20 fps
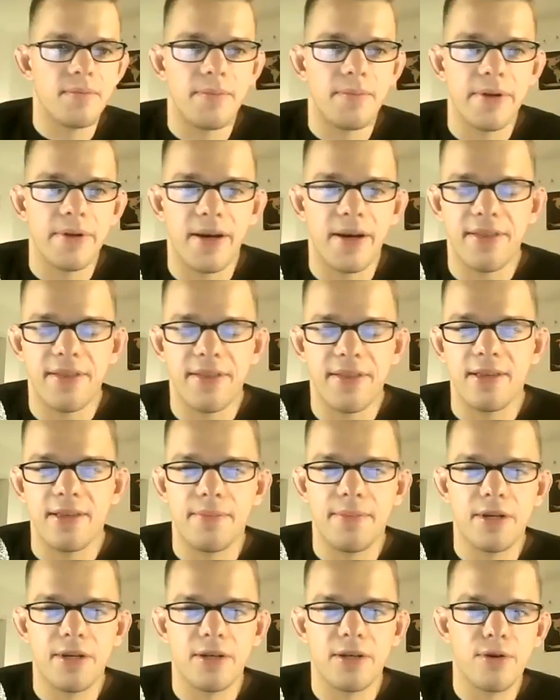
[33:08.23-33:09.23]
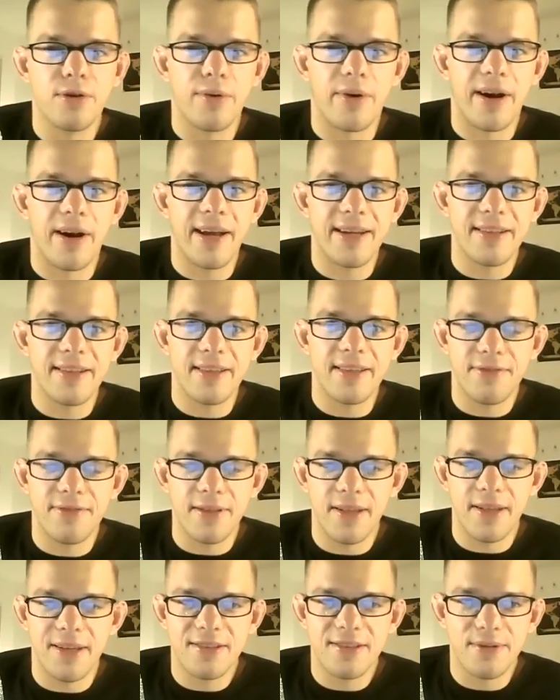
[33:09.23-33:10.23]
I think you build quietly for
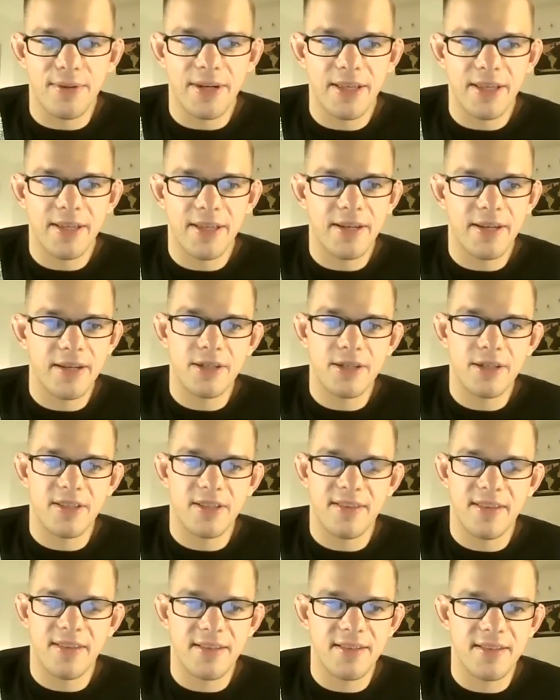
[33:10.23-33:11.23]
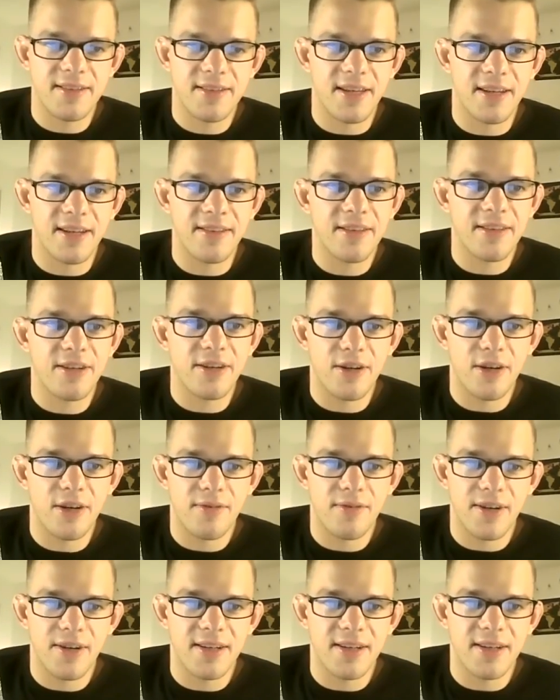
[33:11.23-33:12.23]
20 years and then suddenly you're
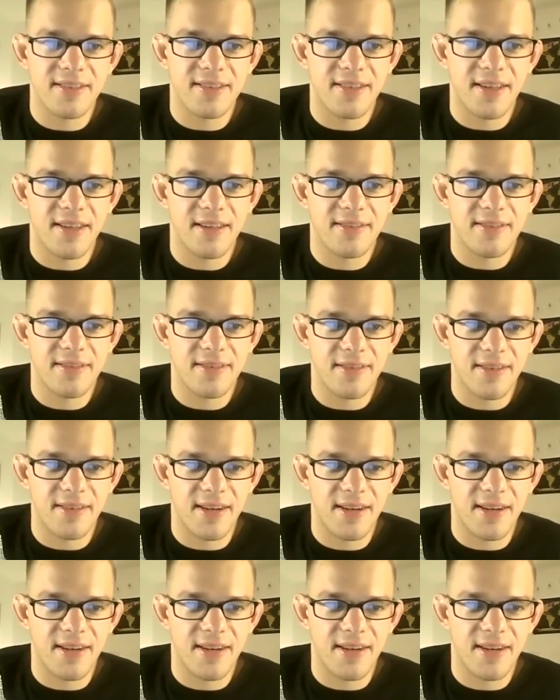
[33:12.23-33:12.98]
overnight success.